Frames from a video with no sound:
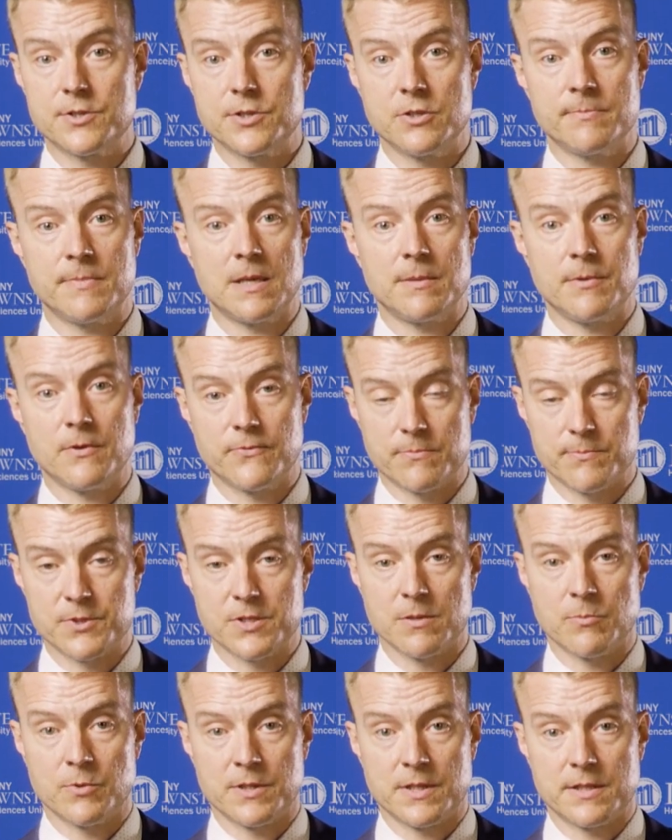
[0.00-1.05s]
to you maybe from
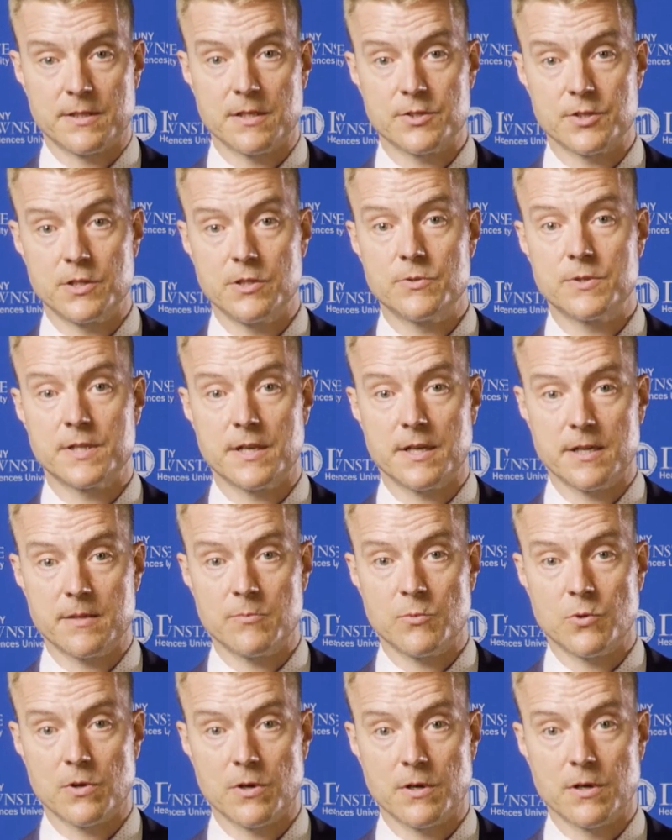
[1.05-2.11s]
someone that doesn't use it
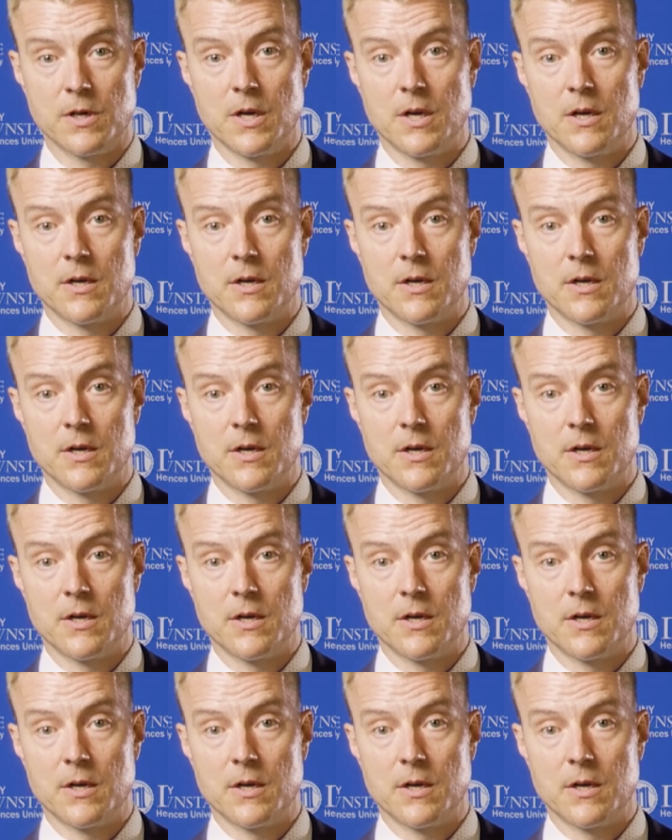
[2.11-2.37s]
anymore,